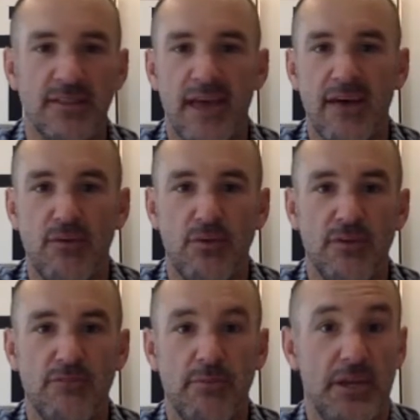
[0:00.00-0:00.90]
that
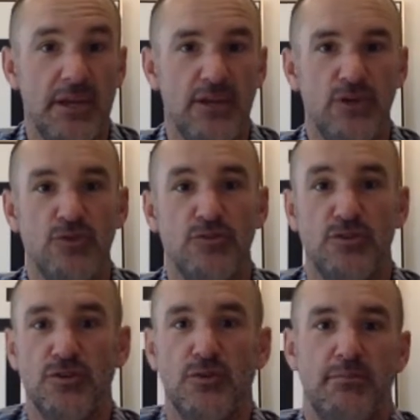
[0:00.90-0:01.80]
we've been used
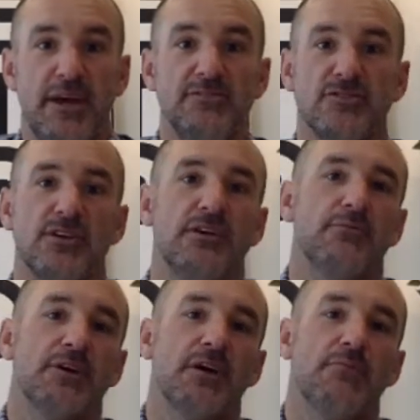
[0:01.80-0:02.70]
to and basically have
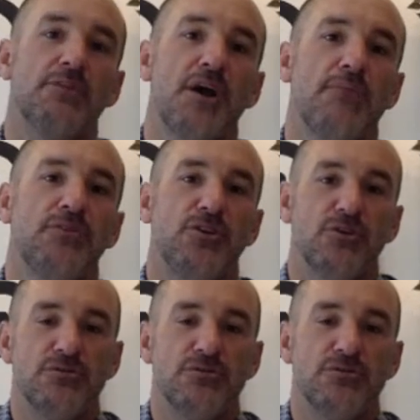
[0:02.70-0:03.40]
become numb to.